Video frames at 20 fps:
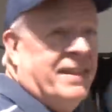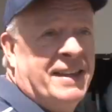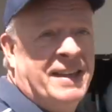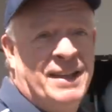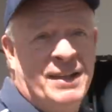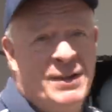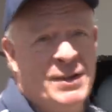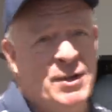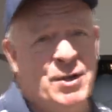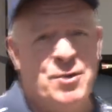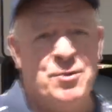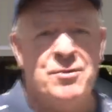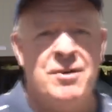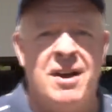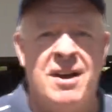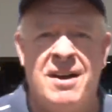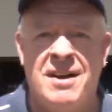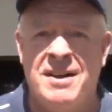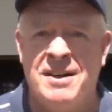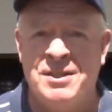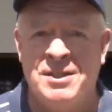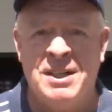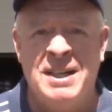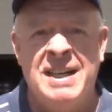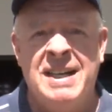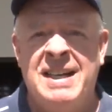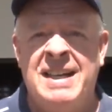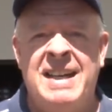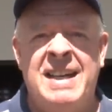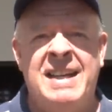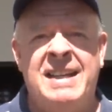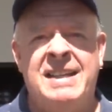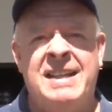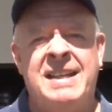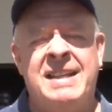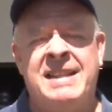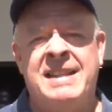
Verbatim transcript: thing, the garage. It,